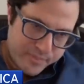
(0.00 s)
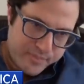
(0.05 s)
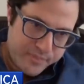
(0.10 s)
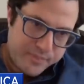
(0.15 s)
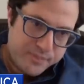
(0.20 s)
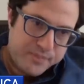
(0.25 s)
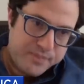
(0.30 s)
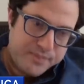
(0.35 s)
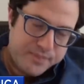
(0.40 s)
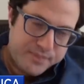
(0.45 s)

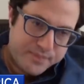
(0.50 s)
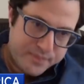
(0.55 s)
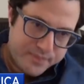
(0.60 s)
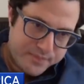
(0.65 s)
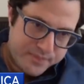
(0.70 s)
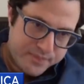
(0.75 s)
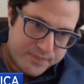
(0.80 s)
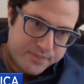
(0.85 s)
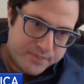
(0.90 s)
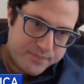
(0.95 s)

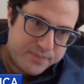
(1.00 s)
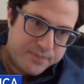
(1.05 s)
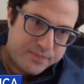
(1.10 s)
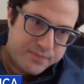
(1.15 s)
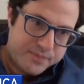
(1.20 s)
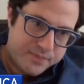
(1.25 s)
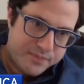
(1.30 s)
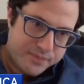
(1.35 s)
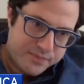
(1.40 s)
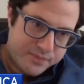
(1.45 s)

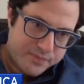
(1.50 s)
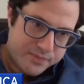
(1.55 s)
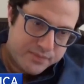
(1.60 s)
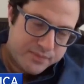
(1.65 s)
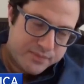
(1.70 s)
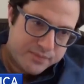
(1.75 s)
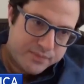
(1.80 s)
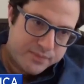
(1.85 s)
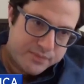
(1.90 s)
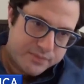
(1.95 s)

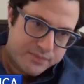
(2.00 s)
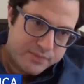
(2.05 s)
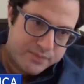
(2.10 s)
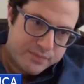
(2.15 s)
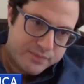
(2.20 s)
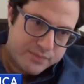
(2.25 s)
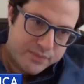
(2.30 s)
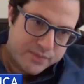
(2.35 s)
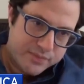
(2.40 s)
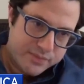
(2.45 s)

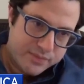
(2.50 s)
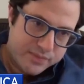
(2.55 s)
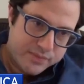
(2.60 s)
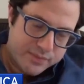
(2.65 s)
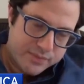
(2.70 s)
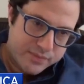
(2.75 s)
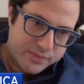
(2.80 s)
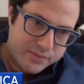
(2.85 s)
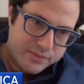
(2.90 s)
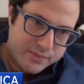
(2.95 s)

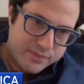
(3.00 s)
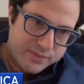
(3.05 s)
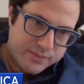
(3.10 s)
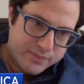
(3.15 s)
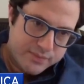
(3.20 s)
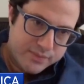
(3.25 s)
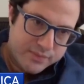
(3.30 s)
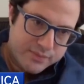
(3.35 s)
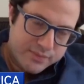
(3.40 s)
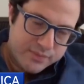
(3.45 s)

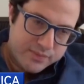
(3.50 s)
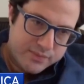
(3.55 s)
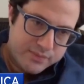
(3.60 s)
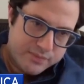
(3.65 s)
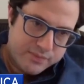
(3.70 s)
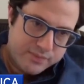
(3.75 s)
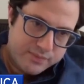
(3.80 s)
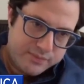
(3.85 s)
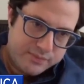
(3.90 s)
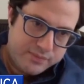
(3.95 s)

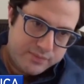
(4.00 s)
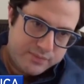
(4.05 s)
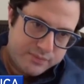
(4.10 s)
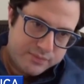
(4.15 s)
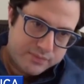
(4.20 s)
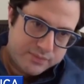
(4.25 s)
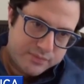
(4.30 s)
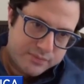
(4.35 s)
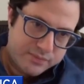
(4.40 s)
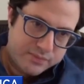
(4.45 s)

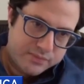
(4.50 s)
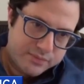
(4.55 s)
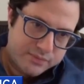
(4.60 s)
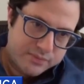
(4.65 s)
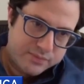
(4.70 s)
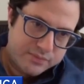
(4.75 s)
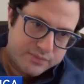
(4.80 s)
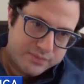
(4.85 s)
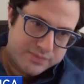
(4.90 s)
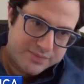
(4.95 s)

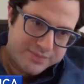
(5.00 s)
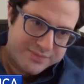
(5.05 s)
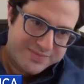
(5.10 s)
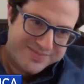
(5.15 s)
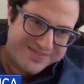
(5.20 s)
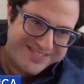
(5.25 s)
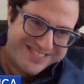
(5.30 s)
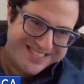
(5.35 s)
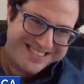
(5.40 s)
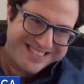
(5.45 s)

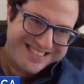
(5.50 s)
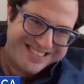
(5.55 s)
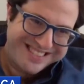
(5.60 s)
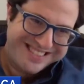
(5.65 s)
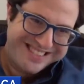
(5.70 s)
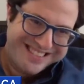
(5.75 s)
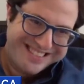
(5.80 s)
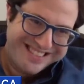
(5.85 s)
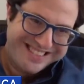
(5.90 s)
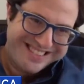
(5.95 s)

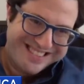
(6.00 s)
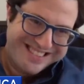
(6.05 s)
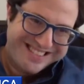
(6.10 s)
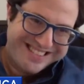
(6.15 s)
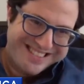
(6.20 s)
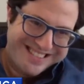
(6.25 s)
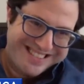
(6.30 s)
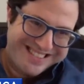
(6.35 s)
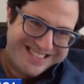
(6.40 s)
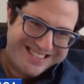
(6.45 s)

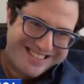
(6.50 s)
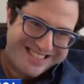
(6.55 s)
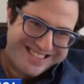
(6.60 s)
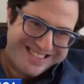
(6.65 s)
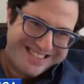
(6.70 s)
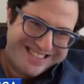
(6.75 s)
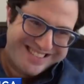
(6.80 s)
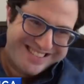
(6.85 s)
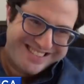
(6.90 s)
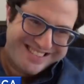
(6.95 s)

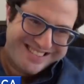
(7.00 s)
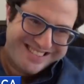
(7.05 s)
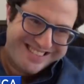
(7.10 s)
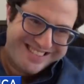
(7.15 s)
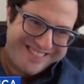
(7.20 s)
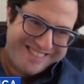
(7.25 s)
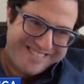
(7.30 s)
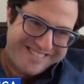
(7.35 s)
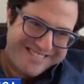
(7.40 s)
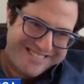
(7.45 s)

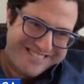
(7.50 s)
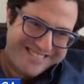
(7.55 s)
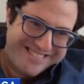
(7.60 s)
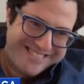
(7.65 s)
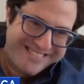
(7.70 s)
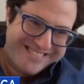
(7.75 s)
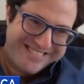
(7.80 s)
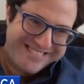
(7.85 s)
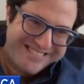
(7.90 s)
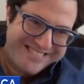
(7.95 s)
[no speech]